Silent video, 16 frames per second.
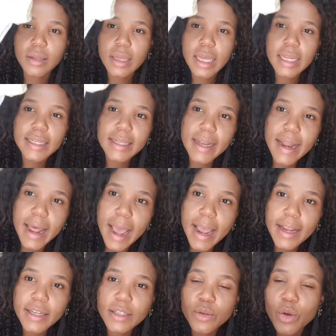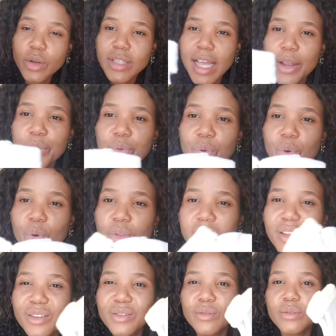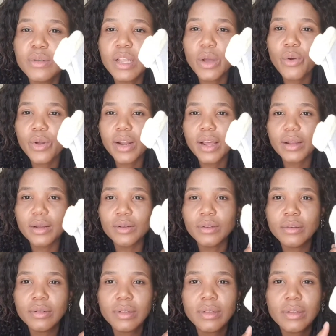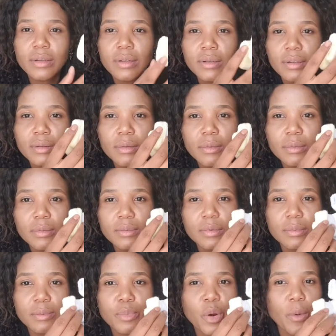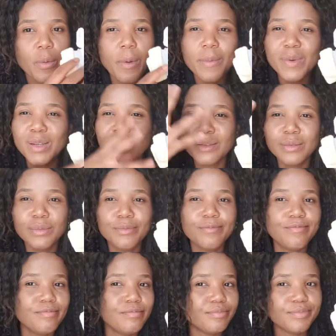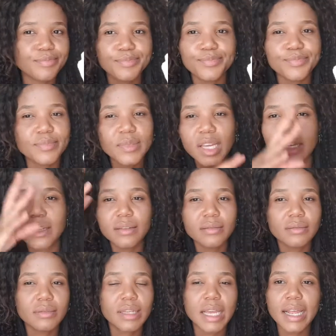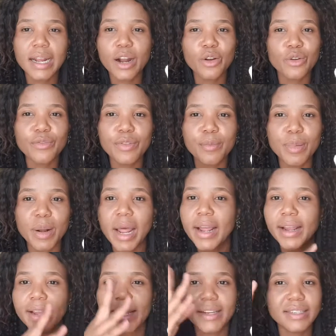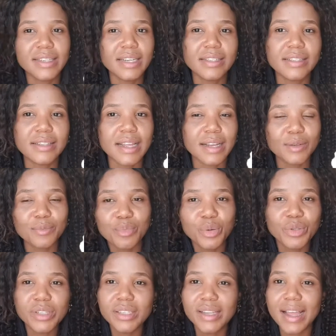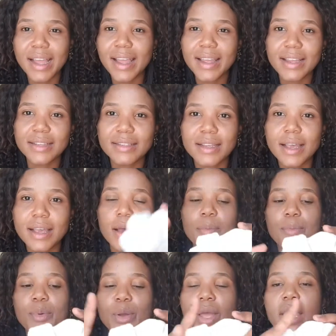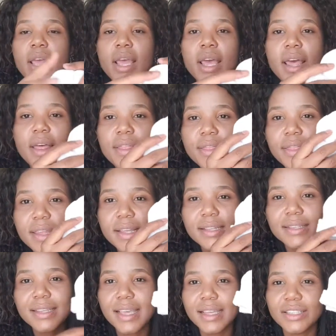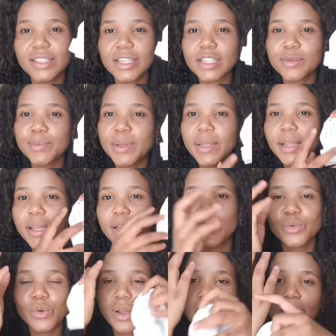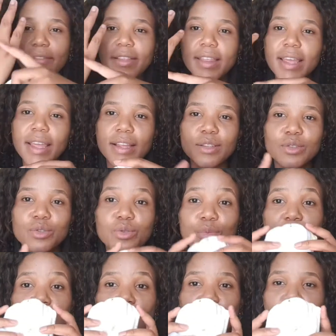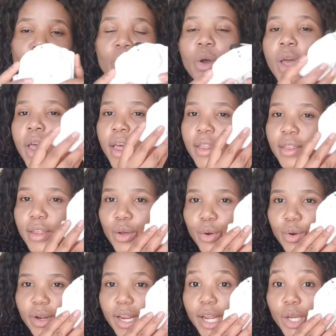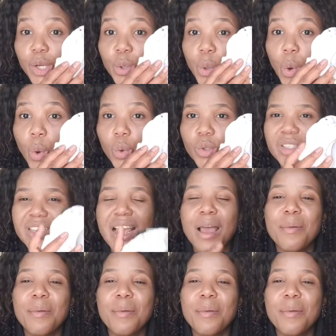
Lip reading: at night, because I know they're gonna probably get out of the blanket and start putting their hands up, and this can just be there to cover their hands to make sure they don't get cold.